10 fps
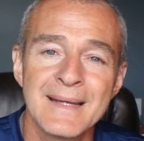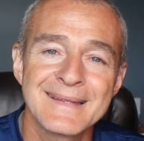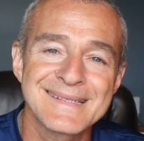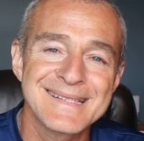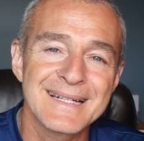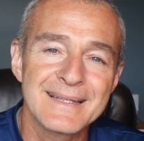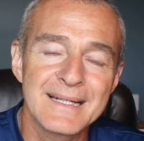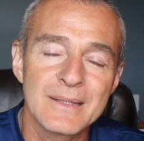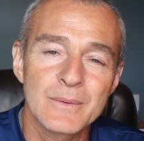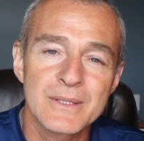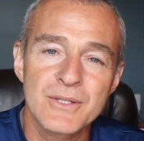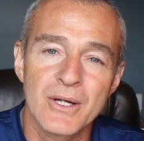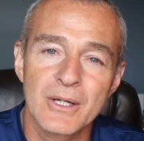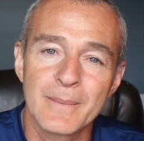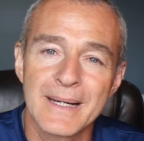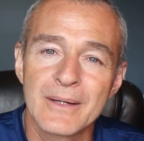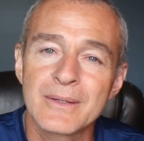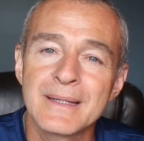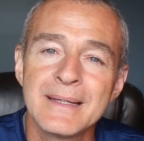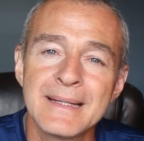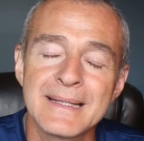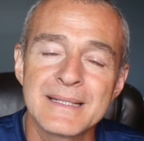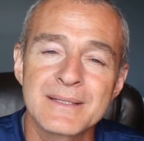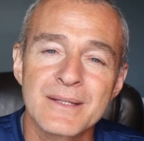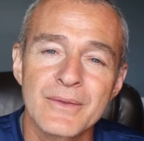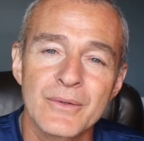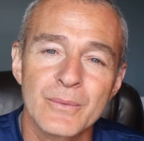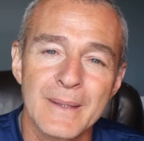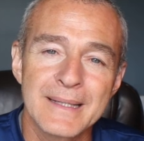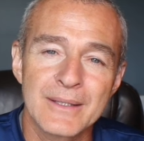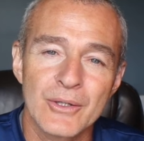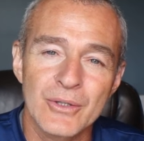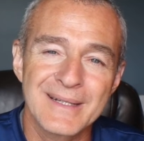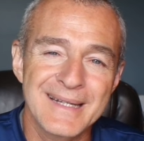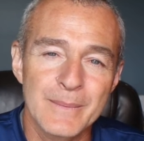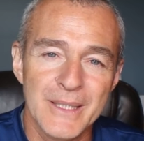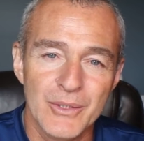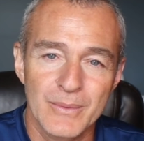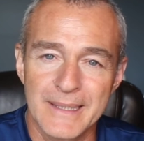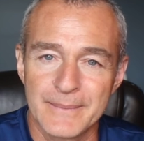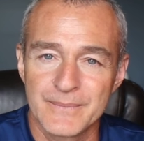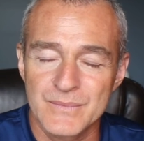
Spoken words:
The second thing I want to talk about is the right ergonomic grip.